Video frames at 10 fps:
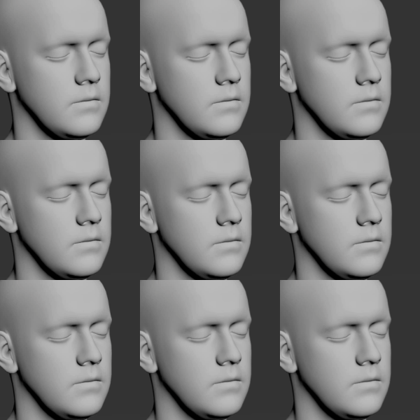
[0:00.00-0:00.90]

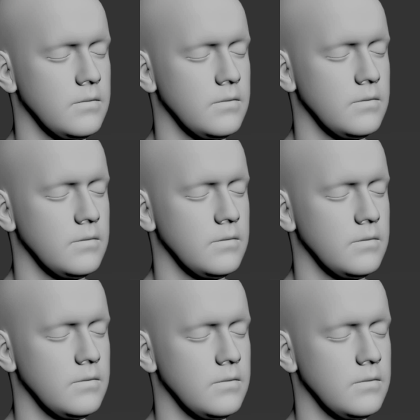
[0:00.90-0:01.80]

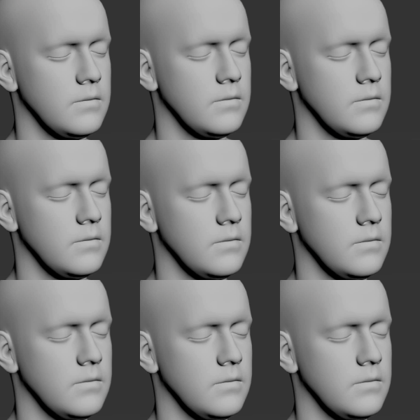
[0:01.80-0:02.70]

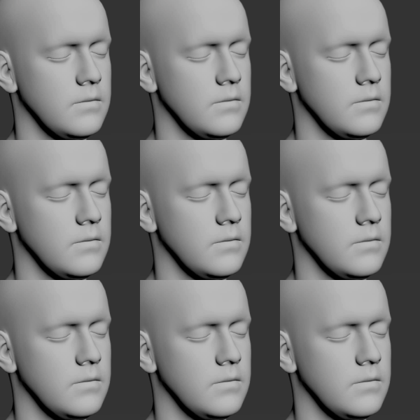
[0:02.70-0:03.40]
Nobody speaks.